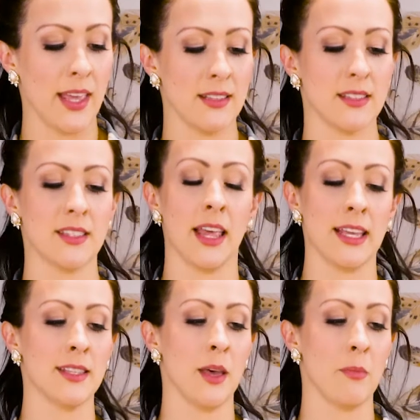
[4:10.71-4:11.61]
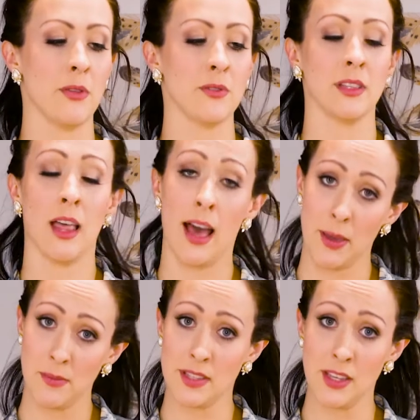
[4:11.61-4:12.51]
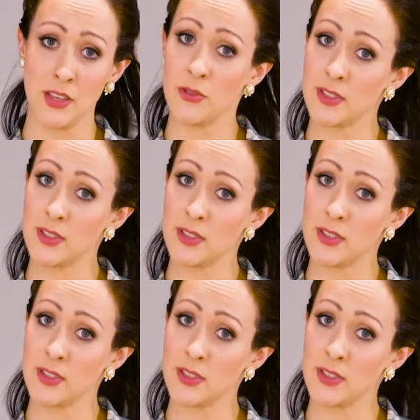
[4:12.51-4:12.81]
is slice up those limes that you